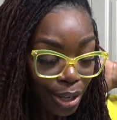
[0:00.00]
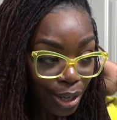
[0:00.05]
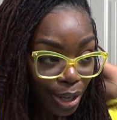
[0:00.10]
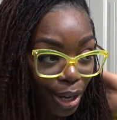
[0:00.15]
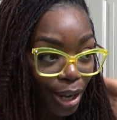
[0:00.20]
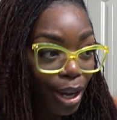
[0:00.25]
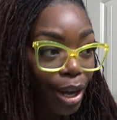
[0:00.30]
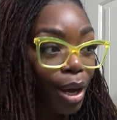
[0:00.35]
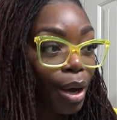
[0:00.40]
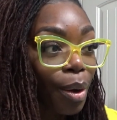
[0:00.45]

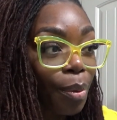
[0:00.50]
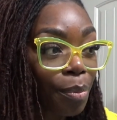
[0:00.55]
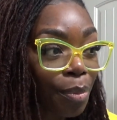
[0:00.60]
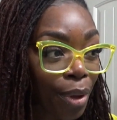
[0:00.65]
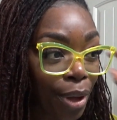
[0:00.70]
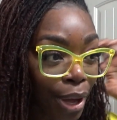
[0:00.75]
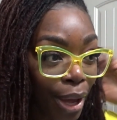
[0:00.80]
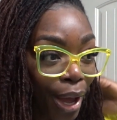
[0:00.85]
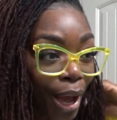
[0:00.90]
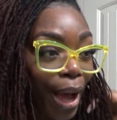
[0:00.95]
And
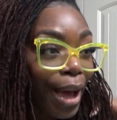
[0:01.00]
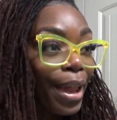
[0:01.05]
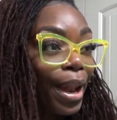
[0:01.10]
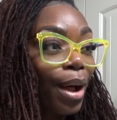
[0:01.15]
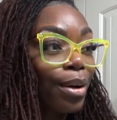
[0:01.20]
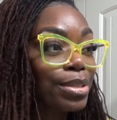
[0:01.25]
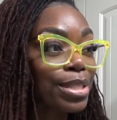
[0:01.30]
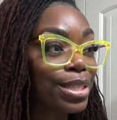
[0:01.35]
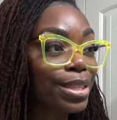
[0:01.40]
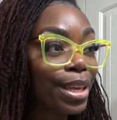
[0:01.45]
I
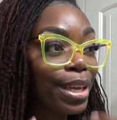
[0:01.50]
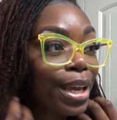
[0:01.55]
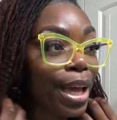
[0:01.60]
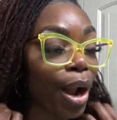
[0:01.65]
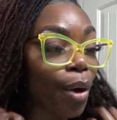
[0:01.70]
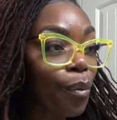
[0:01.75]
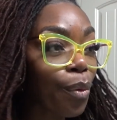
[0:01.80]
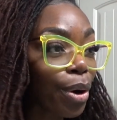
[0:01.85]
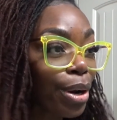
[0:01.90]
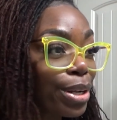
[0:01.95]
was thinking
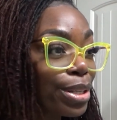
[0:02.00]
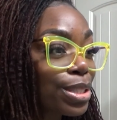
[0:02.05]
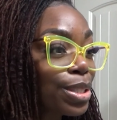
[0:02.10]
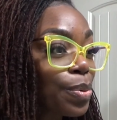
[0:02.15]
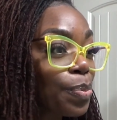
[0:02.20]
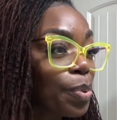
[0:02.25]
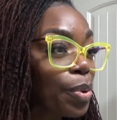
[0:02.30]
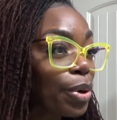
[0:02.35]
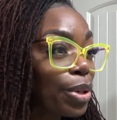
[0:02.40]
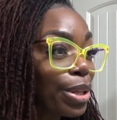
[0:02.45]
I wanted to
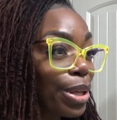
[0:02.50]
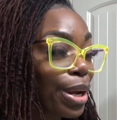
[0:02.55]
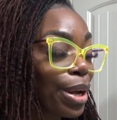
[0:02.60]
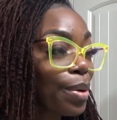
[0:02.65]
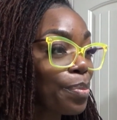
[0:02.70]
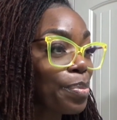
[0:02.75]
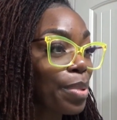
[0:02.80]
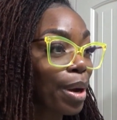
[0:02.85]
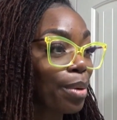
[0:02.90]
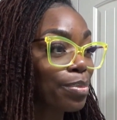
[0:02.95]
pull it
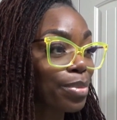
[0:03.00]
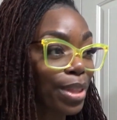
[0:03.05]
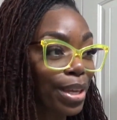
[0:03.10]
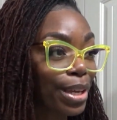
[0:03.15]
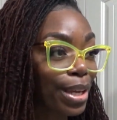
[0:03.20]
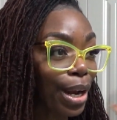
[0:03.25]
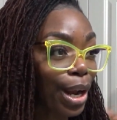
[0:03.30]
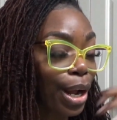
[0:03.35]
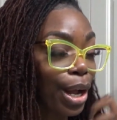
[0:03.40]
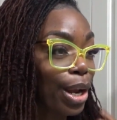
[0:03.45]
up, but I'm
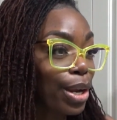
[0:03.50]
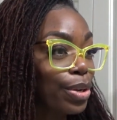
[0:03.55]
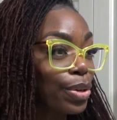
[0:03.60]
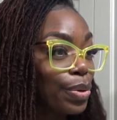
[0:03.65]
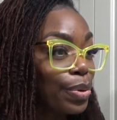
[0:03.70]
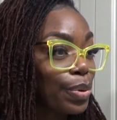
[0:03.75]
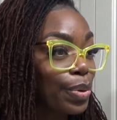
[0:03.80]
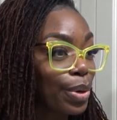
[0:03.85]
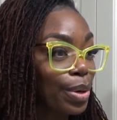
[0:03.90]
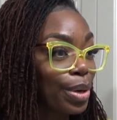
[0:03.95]
thinking I gotta
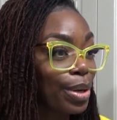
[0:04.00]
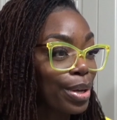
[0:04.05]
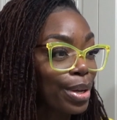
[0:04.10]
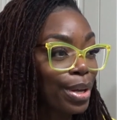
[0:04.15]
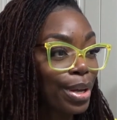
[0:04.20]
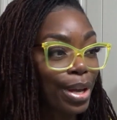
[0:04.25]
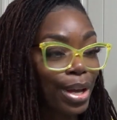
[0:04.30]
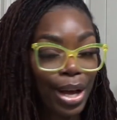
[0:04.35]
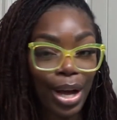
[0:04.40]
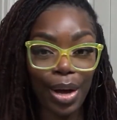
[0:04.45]
do
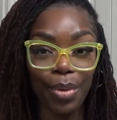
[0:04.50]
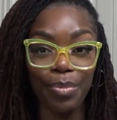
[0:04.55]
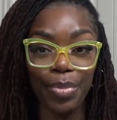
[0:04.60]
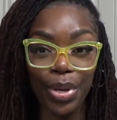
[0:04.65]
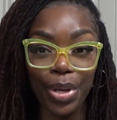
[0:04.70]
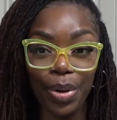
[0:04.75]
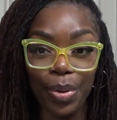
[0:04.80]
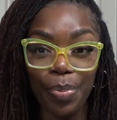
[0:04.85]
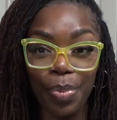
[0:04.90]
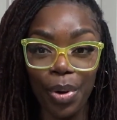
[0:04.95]
a
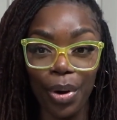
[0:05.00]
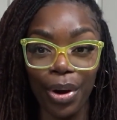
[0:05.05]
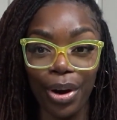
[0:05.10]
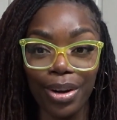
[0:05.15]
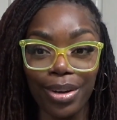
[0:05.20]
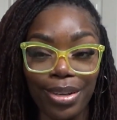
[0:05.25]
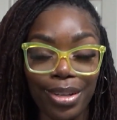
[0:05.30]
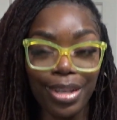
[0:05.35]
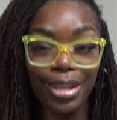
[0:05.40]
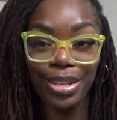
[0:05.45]
middle
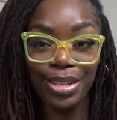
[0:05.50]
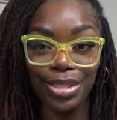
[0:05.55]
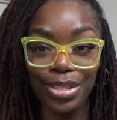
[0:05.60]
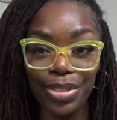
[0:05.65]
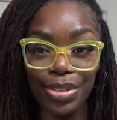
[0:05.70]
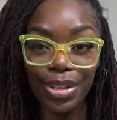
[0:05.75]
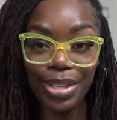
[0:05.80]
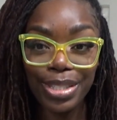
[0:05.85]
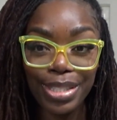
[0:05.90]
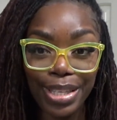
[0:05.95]
part so
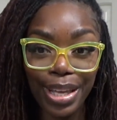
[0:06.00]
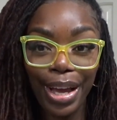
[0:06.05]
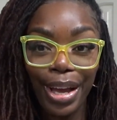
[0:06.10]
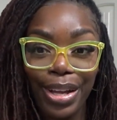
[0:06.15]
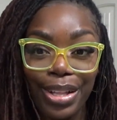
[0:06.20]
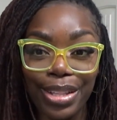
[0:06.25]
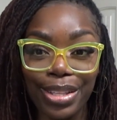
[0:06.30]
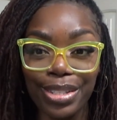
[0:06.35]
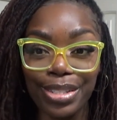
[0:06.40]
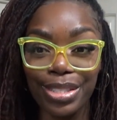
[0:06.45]
you can see
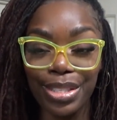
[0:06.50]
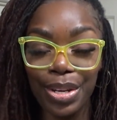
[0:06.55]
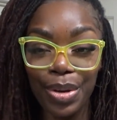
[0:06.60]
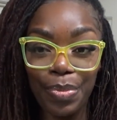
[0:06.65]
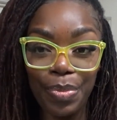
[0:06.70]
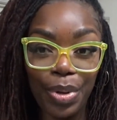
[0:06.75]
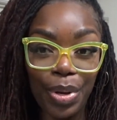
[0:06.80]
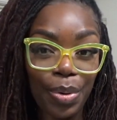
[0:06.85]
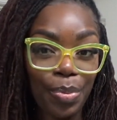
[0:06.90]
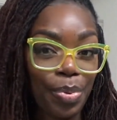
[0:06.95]
how it looks in the
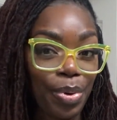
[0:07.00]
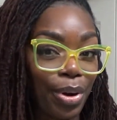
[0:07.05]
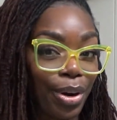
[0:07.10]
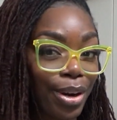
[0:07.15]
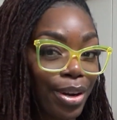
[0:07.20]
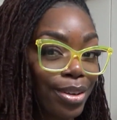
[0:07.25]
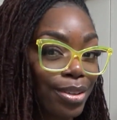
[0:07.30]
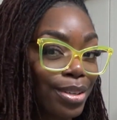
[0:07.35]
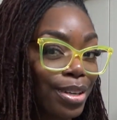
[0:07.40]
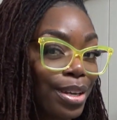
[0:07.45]
middle
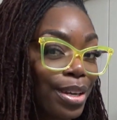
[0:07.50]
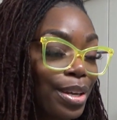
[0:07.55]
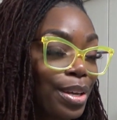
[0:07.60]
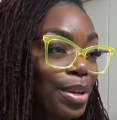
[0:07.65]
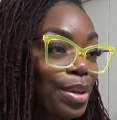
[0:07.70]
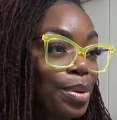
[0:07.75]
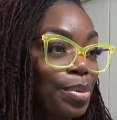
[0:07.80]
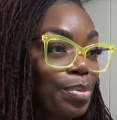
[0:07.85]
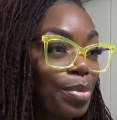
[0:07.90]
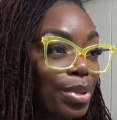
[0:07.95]
part.
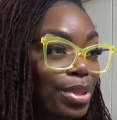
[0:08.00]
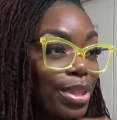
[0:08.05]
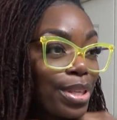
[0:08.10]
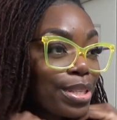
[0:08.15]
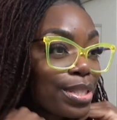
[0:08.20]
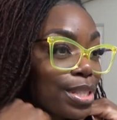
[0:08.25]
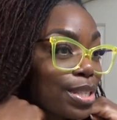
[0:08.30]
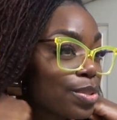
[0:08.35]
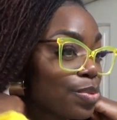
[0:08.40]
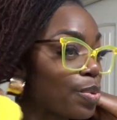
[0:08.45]
But
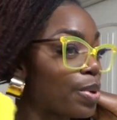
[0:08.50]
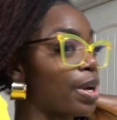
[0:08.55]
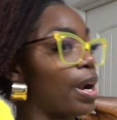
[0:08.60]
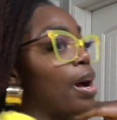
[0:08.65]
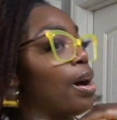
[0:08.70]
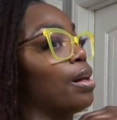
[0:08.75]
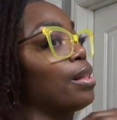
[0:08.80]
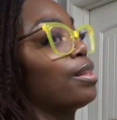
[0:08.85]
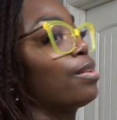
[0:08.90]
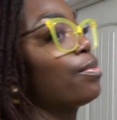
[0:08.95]
this is with
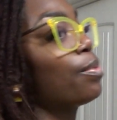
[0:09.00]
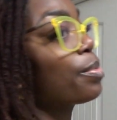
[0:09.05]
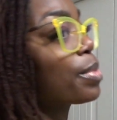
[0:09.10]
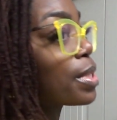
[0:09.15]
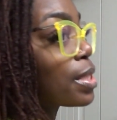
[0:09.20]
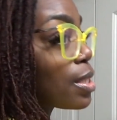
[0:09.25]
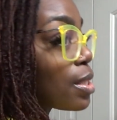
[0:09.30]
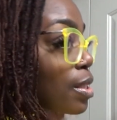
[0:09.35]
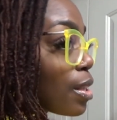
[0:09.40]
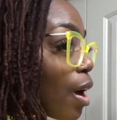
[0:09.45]
all of them
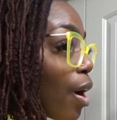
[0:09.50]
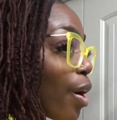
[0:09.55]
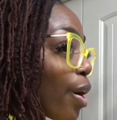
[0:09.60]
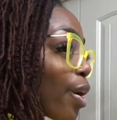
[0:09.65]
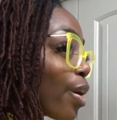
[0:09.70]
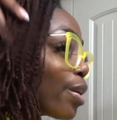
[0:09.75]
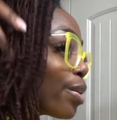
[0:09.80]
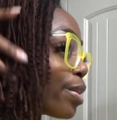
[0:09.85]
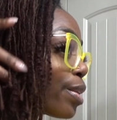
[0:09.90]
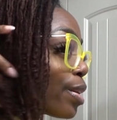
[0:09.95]

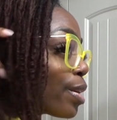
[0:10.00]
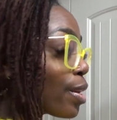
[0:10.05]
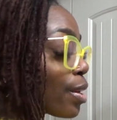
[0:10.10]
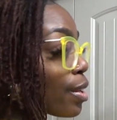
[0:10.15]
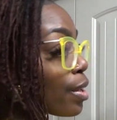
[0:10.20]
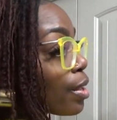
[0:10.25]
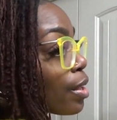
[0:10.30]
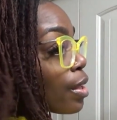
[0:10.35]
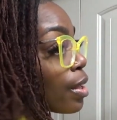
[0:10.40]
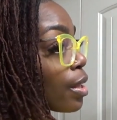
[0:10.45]
installed.
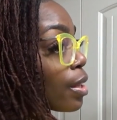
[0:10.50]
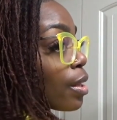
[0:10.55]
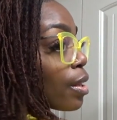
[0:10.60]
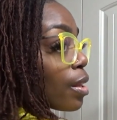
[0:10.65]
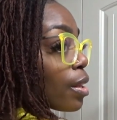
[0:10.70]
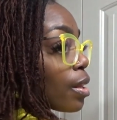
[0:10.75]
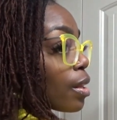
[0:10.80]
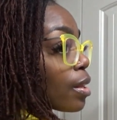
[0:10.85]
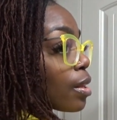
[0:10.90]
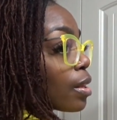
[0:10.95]

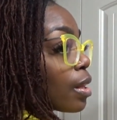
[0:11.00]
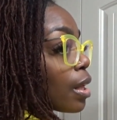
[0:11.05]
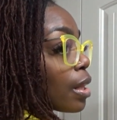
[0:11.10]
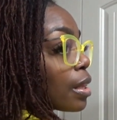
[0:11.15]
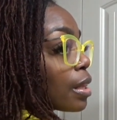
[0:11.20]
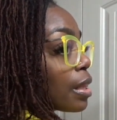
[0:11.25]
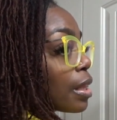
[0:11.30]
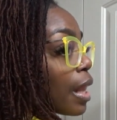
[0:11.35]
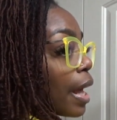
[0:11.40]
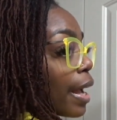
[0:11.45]
The
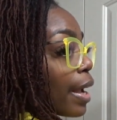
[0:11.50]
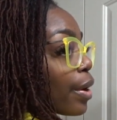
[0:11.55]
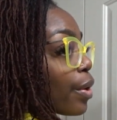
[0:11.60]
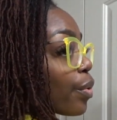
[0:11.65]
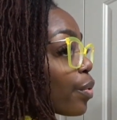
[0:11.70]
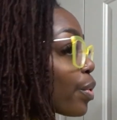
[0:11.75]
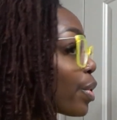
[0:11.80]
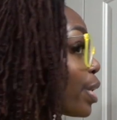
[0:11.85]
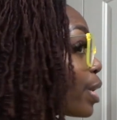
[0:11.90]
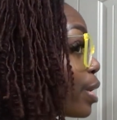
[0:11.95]

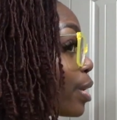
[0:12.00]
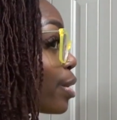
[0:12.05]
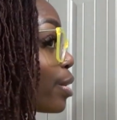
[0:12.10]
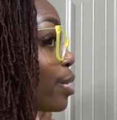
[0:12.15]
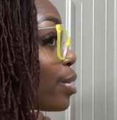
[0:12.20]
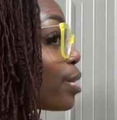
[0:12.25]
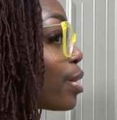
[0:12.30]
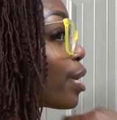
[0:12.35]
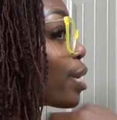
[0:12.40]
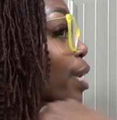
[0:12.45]

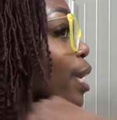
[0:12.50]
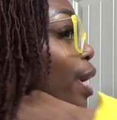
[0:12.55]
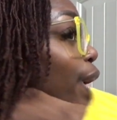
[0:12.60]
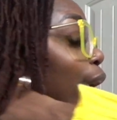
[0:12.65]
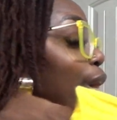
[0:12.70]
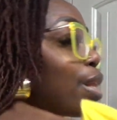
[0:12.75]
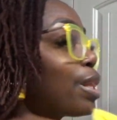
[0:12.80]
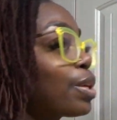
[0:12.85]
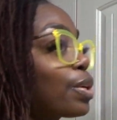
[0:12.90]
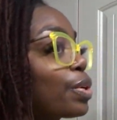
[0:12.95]
layering, the
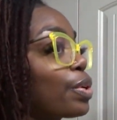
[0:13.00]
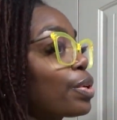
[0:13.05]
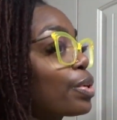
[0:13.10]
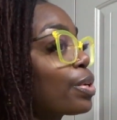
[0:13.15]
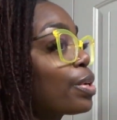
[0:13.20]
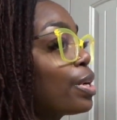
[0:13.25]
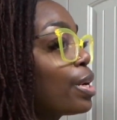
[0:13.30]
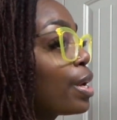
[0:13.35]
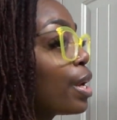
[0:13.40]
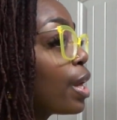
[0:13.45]

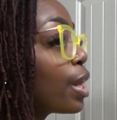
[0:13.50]
color